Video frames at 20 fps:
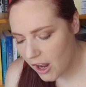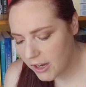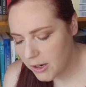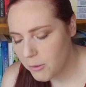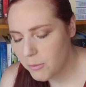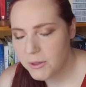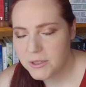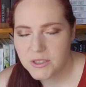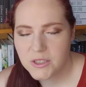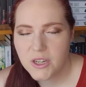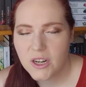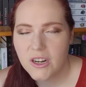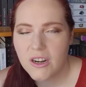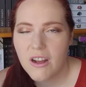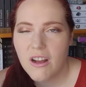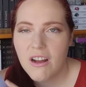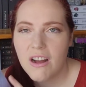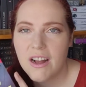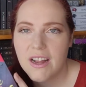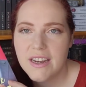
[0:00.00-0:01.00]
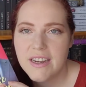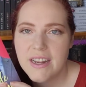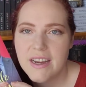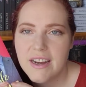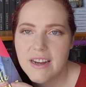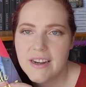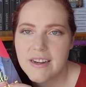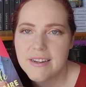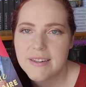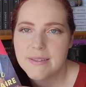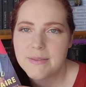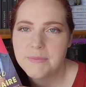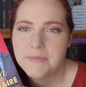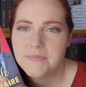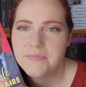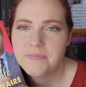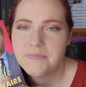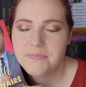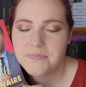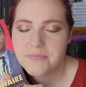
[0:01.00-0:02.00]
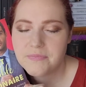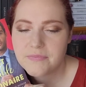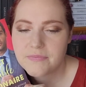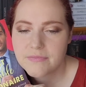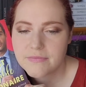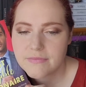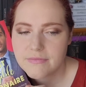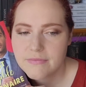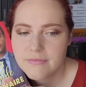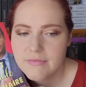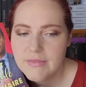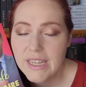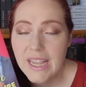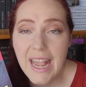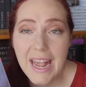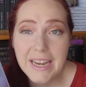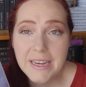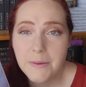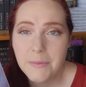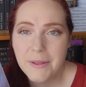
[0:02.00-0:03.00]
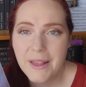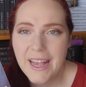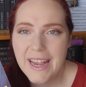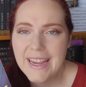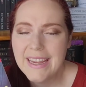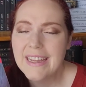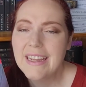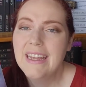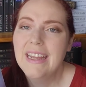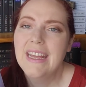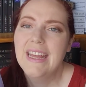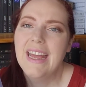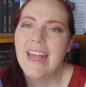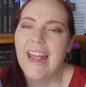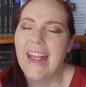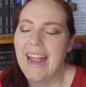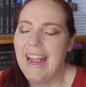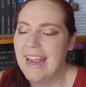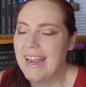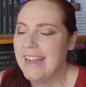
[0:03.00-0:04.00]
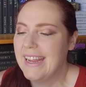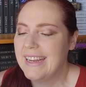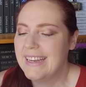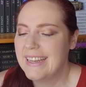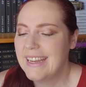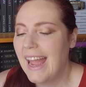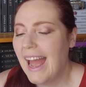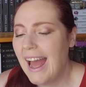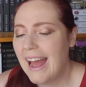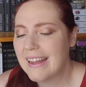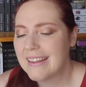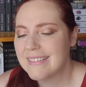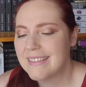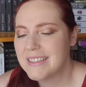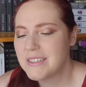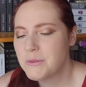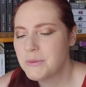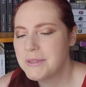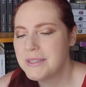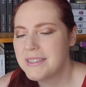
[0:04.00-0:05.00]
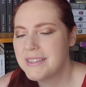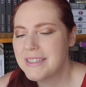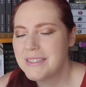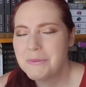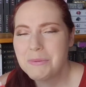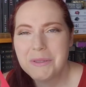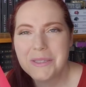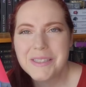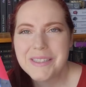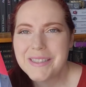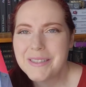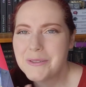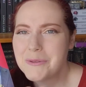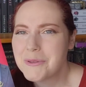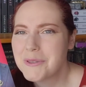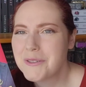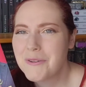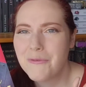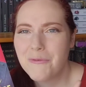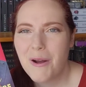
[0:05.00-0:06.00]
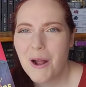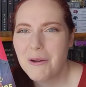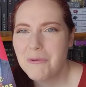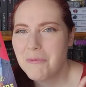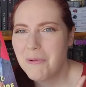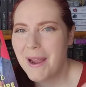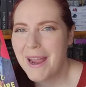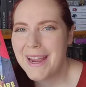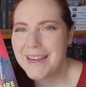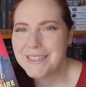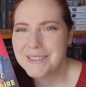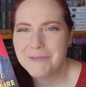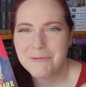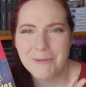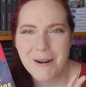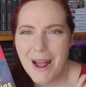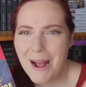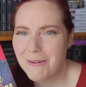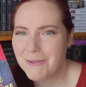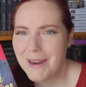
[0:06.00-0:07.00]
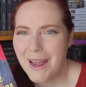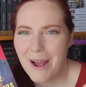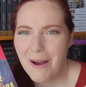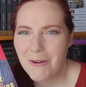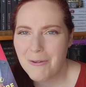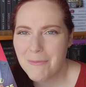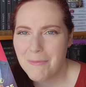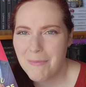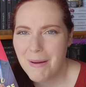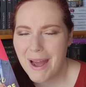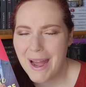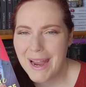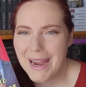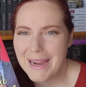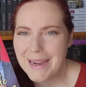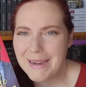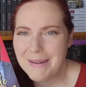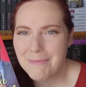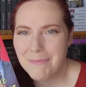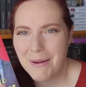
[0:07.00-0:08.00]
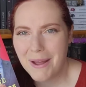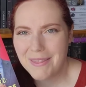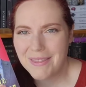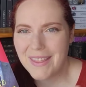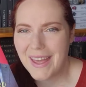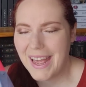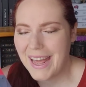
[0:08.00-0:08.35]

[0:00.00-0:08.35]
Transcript: The audiobooks are on, um, AnyPlay. And yeah, this was, this was, this was a fun way to round out my month.